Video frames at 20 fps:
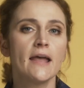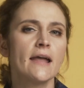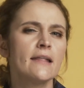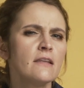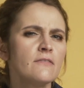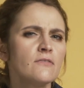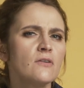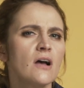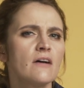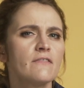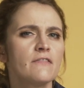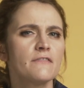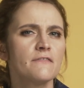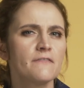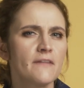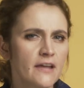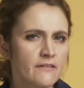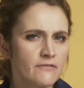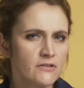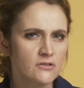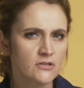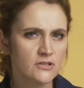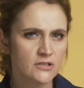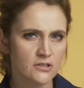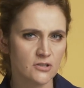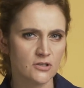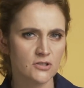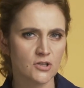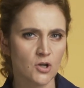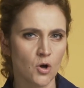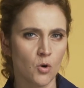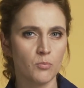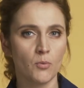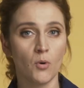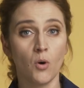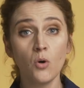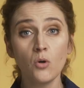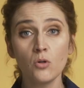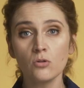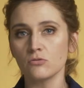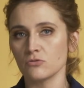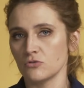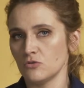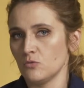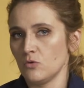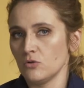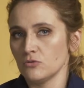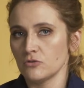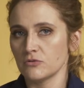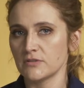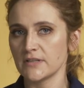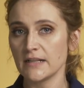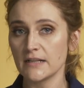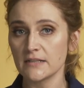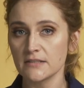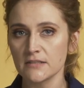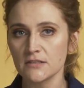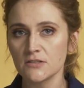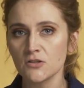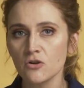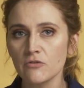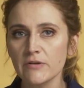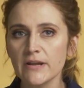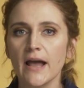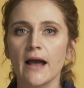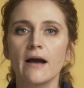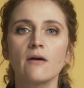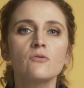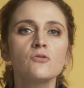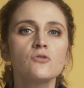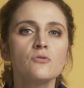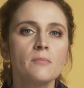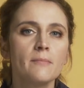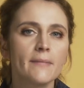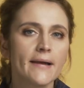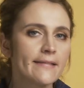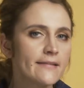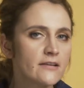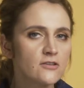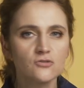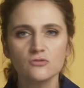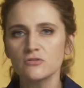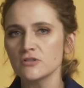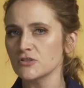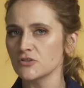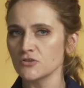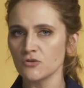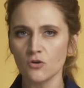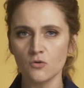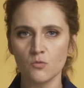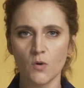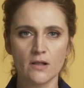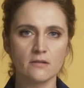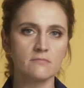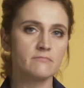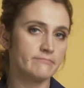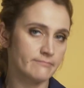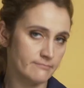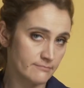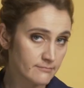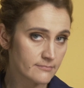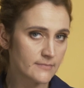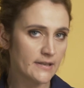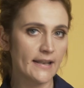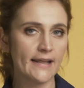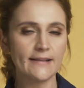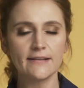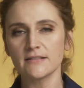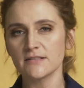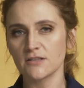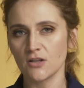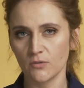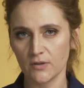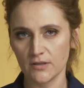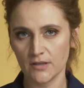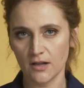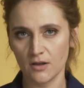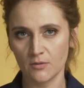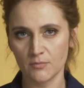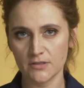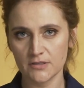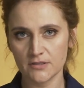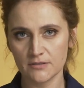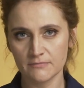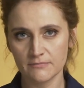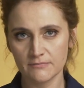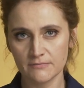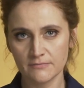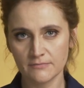And if you have a favorite oscilloscope or you want to tell us a story how you managed to destroy one, let us know in the comments.